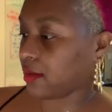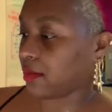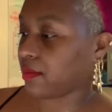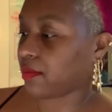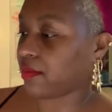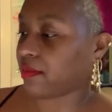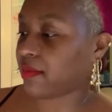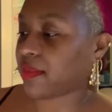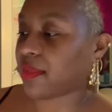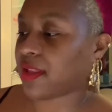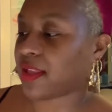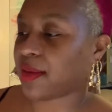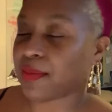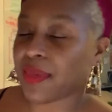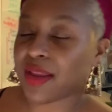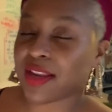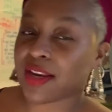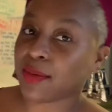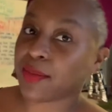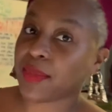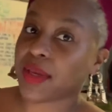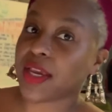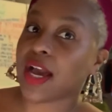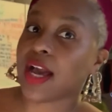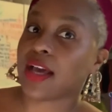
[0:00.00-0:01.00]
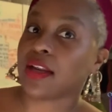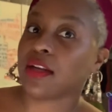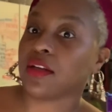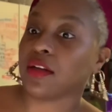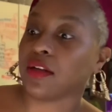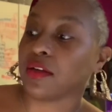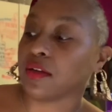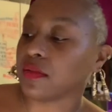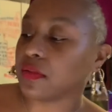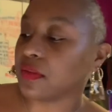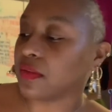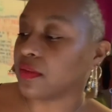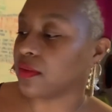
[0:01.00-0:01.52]
It might not be hot enough.
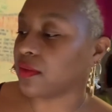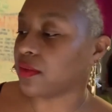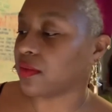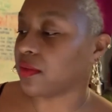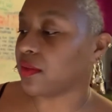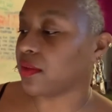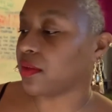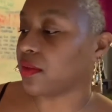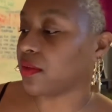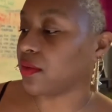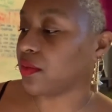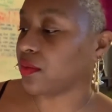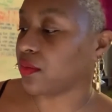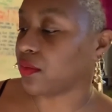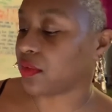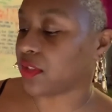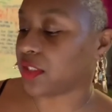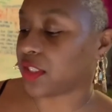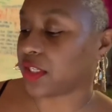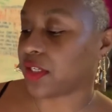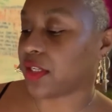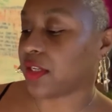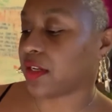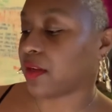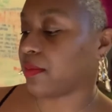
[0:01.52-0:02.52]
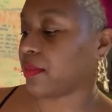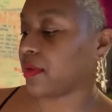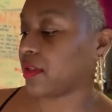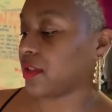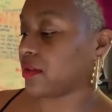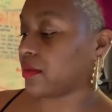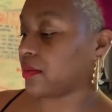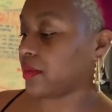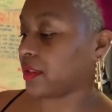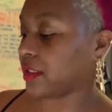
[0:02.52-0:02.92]
We'll turn it up a little bit.